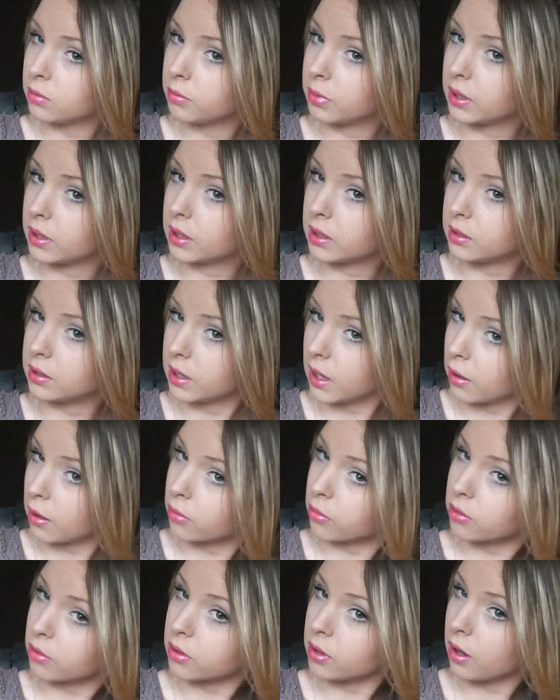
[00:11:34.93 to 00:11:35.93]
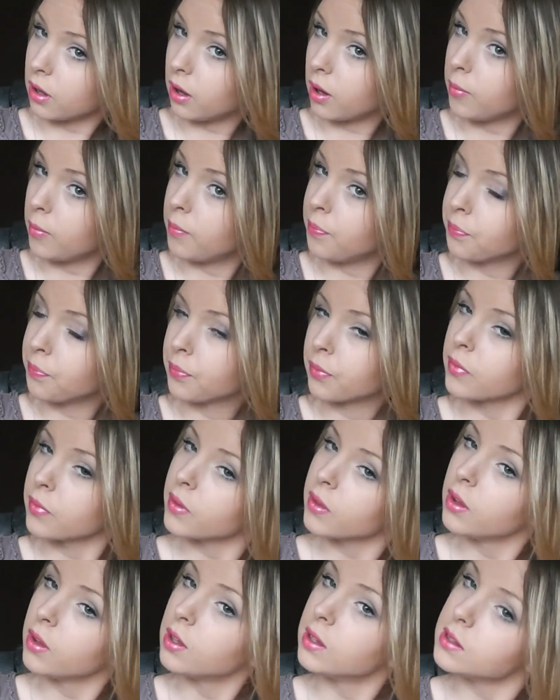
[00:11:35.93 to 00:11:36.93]
being down all the time.
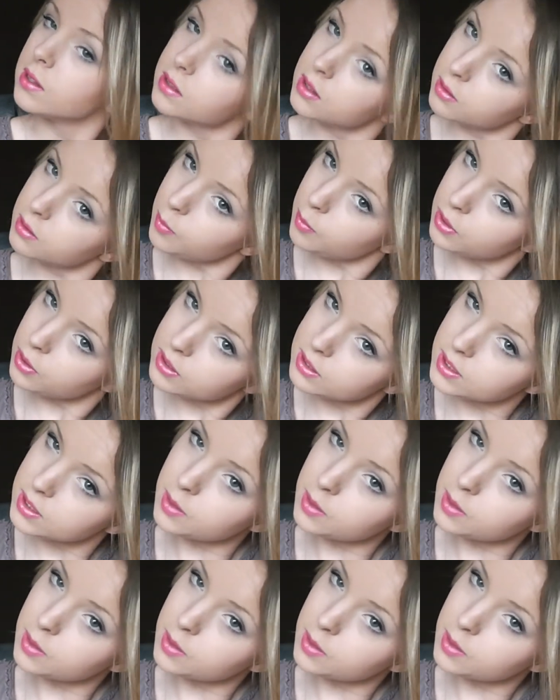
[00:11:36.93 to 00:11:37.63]
So I put it